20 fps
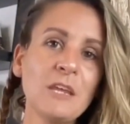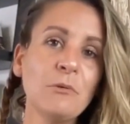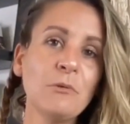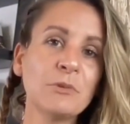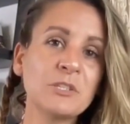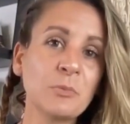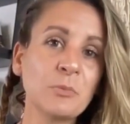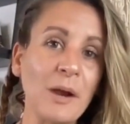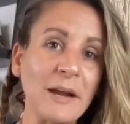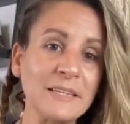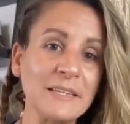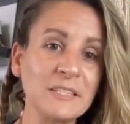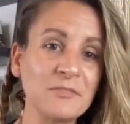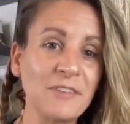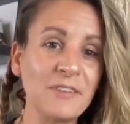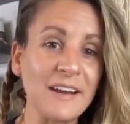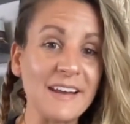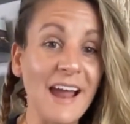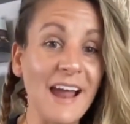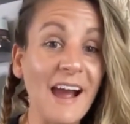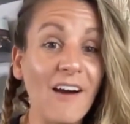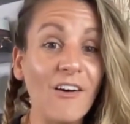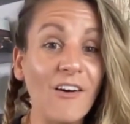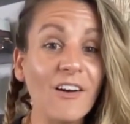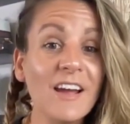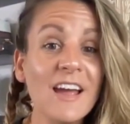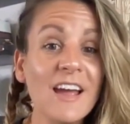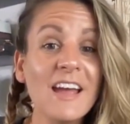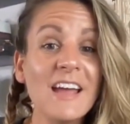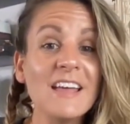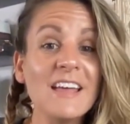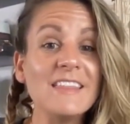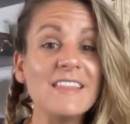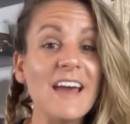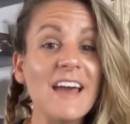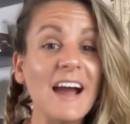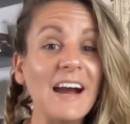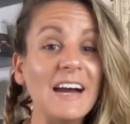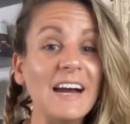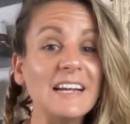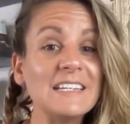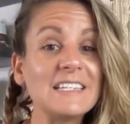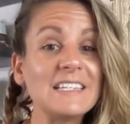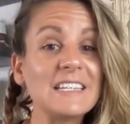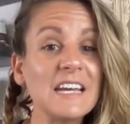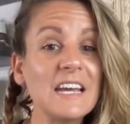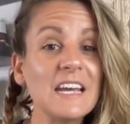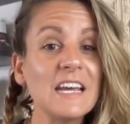he was surprised to find out that